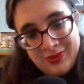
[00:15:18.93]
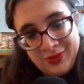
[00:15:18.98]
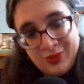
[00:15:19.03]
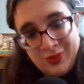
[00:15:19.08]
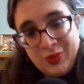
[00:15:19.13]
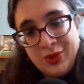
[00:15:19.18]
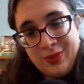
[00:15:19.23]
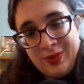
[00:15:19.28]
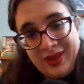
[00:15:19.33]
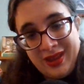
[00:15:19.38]

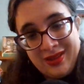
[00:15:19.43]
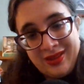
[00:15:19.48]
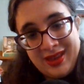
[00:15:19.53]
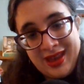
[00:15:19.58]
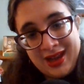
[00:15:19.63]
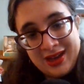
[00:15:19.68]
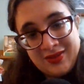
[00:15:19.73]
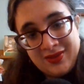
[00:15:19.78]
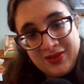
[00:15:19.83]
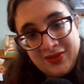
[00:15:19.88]
we'll be
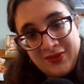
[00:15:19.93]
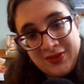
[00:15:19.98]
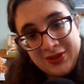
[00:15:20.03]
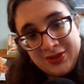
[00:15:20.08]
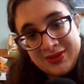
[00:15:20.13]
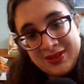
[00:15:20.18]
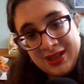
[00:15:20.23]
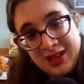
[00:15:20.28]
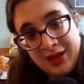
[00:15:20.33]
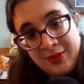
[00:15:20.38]
exact for the
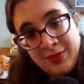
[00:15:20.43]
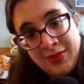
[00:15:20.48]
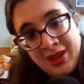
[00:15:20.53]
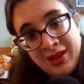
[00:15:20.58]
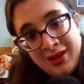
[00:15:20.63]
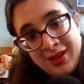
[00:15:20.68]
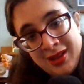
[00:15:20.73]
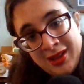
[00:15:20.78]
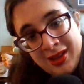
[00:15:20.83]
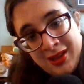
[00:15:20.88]
first time.
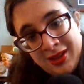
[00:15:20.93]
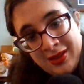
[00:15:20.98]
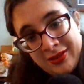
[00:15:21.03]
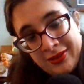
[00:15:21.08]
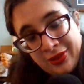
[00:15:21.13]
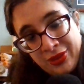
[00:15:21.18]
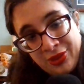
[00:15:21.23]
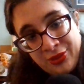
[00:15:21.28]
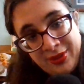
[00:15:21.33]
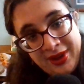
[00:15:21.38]

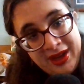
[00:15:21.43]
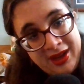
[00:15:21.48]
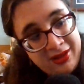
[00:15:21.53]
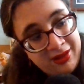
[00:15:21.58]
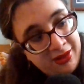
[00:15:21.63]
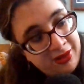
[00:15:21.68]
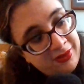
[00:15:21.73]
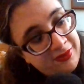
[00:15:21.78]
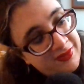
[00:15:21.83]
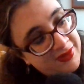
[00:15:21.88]
So three
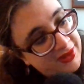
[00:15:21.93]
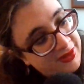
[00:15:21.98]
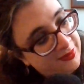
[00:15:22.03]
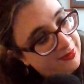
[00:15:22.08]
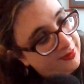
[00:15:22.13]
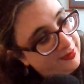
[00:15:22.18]
cloves.